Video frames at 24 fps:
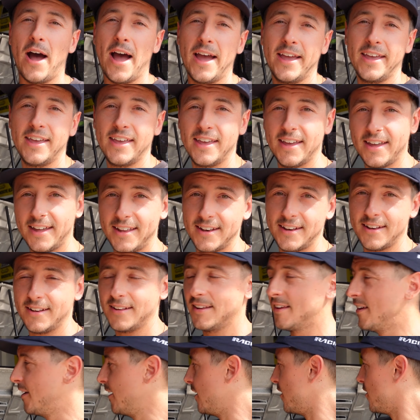I hit
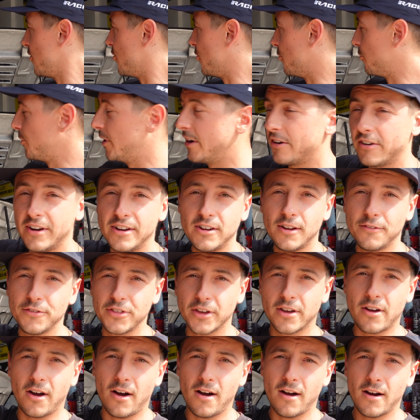the rear end of the
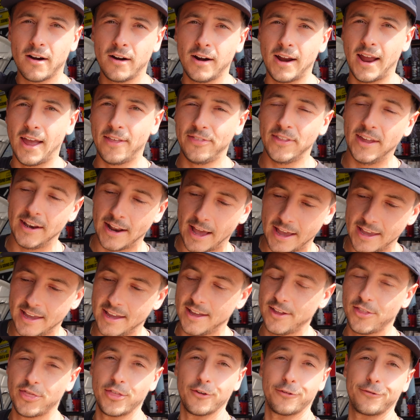car and then I
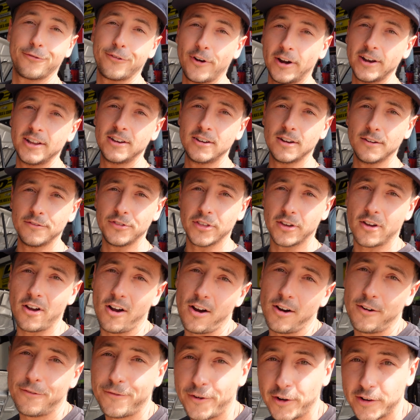hit the front end of the
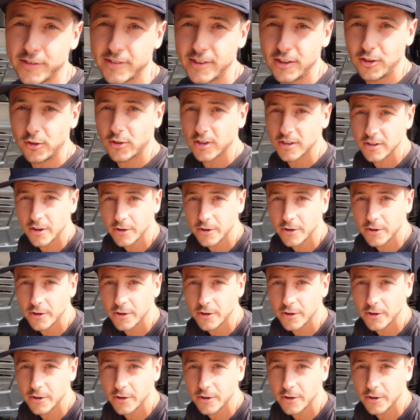car. First thing you can